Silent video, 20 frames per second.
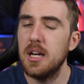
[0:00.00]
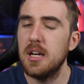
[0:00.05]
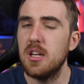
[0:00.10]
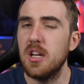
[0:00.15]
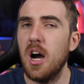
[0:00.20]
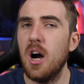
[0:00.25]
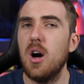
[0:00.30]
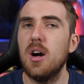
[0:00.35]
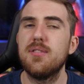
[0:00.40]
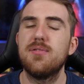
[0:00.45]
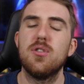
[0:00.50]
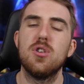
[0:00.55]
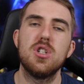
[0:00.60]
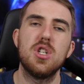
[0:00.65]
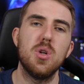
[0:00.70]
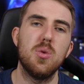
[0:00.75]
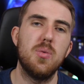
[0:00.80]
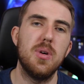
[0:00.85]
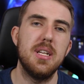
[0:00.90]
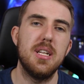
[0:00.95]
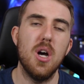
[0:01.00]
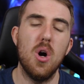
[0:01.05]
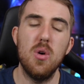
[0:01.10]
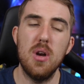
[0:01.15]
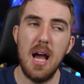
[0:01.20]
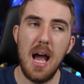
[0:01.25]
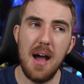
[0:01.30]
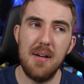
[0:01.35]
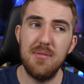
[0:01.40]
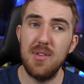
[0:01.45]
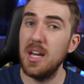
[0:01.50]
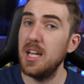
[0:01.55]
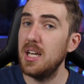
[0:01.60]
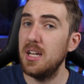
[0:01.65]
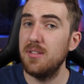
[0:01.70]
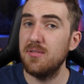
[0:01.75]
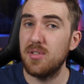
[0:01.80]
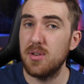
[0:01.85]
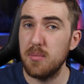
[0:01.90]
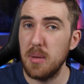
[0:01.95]
Now, unfortunately, we don't have any
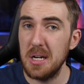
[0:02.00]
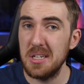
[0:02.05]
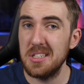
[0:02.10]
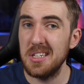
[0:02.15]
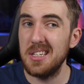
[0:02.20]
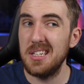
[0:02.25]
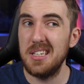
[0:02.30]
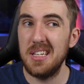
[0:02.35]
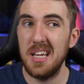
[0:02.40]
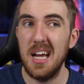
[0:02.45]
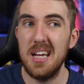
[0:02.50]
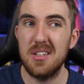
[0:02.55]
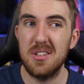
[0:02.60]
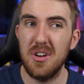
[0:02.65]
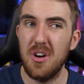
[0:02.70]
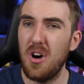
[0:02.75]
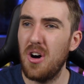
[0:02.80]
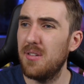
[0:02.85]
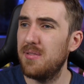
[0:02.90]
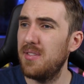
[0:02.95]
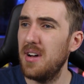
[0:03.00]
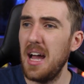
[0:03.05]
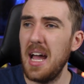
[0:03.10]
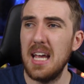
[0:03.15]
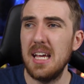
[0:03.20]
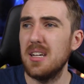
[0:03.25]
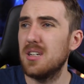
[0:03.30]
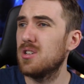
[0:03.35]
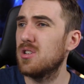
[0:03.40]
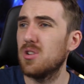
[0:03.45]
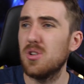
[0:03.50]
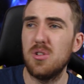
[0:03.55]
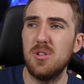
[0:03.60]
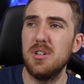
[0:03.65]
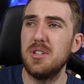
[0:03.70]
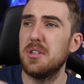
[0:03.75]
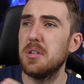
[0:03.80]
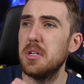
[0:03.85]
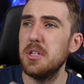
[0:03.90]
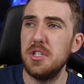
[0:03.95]
information yet of a
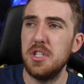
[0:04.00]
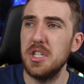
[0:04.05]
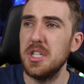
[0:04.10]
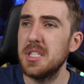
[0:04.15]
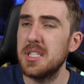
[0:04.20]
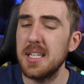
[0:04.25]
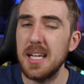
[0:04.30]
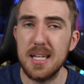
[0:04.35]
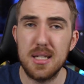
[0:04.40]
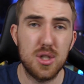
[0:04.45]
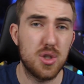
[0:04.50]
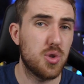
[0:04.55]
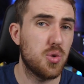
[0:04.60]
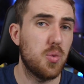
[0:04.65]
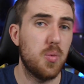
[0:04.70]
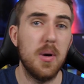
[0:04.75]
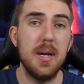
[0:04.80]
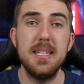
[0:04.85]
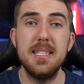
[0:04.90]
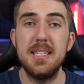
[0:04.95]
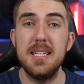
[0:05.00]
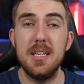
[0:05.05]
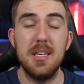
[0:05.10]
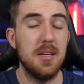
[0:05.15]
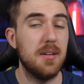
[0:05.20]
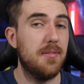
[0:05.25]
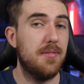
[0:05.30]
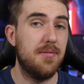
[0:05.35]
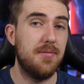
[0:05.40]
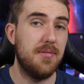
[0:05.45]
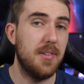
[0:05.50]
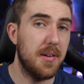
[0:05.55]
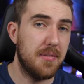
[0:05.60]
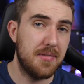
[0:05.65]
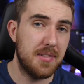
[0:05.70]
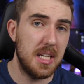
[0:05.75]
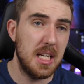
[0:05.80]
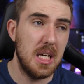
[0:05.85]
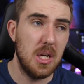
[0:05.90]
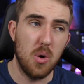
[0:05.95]
current GTX
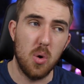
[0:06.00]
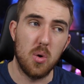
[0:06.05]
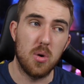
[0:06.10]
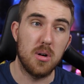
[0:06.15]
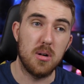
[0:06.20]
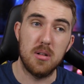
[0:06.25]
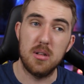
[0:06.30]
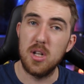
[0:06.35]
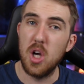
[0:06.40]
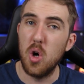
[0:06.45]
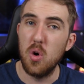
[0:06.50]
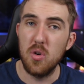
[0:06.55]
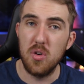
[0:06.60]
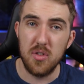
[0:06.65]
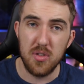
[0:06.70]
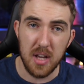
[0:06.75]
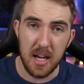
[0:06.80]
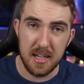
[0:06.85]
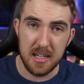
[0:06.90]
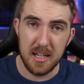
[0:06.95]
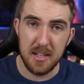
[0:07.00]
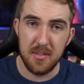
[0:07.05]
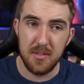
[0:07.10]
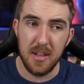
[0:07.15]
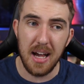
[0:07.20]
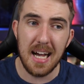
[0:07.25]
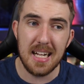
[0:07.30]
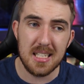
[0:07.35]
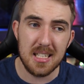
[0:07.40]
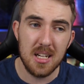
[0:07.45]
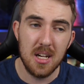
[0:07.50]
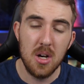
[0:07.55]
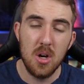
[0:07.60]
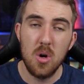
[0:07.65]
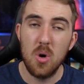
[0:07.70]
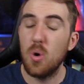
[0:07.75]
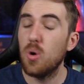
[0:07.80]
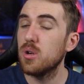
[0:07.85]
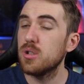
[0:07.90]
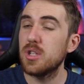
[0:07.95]
2050 or lower than that.
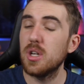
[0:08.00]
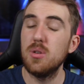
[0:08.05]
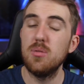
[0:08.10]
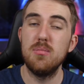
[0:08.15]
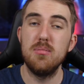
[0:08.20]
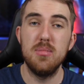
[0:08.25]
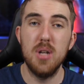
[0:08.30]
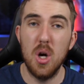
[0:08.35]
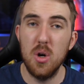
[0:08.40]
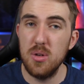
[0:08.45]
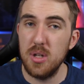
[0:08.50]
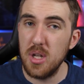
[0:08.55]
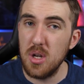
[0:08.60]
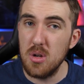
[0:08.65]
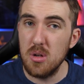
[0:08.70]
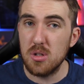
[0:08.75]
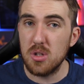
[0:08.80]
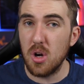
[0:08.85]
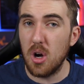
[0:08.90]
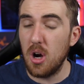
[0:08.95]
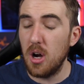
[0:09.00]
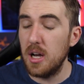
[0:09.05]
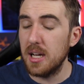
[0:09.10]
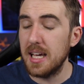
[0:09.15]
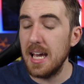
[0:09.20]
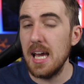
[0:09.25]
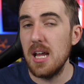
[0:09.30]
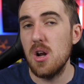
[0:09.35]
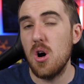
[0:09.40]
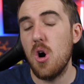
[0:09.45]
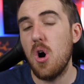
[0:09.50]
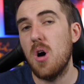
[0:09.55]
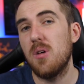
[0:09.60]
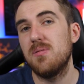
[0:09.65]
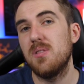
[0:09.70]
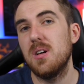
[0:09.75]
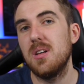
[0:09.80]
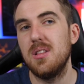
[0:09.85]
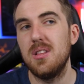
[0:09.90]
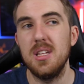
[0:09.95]
Also, no news again of
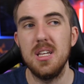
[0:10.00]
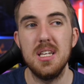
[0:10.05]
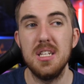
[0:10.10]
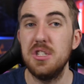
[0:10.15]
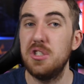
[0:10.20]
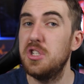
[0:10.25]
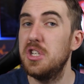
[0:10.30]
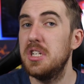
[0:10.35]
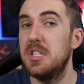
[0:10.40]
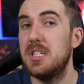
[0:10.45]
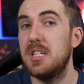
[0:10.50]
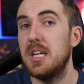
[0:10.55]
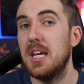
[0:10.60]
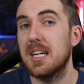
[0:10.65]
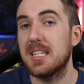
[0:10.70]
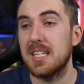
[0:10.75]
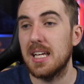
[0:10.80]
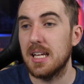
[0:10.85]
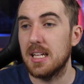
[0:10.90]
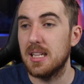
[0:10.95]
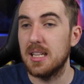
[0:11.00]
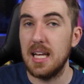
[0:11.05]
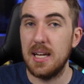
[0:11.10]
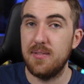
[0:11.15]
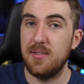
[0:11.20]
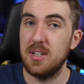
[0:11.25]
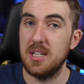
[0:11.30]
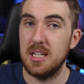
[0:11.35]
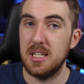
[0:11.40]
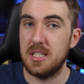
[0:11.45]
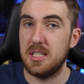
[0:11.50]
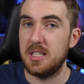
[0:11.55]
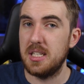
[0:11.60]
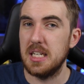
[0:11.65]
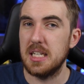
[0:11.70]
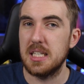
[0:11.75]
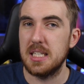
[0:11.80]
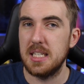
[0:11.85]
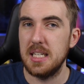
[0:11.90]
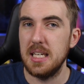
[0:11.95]
the GTX
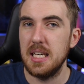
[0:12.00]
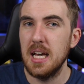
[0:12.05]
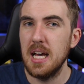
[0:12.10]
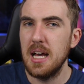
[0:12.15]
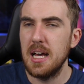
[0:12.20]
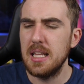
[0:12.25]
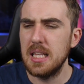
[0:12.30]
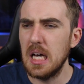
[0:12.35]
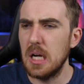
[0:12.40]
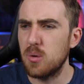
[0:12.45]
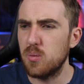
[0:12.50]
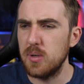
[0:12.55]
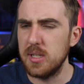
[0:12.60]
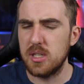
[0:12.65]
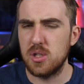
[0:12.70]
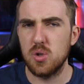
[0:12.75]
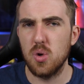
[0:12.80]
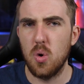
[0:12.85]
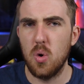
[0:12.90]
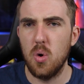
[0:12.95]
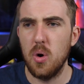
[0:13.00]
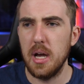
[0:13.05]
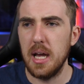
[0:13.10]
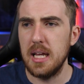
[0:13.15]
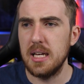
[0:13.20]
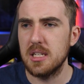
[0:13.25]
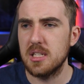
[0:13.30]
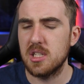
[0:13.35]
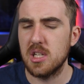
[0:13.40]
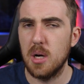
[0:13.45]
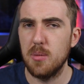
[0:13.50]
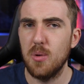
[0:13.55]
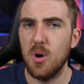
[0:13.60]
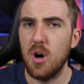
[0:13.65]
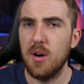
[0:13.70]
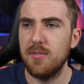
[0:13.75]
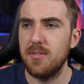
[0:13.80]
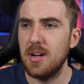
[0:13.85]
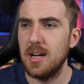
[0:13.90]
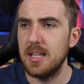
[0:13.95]
1160 that we saw in some
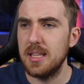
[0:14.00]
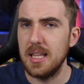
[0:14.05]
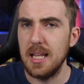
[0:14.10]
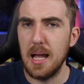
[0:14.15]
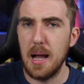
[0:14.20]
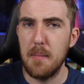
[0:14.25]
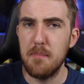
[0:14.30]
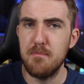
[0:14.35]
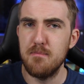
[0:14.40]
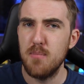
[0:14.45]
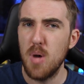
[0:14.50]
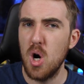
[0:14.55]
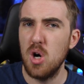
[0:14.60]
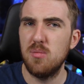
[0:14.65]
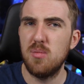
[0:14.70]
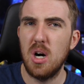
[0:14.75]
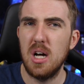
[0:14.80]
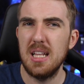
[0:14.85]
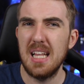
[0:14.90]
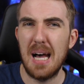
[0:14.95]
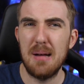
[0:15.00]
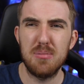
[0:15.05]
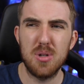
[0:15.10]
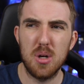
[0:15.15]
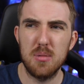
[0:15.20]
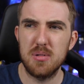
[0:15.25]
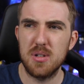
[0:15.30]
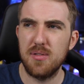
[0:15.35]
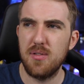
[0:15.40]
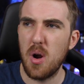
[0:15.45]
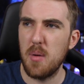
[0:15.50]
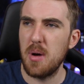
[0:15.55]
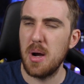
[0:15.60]
of the mobile laptops from,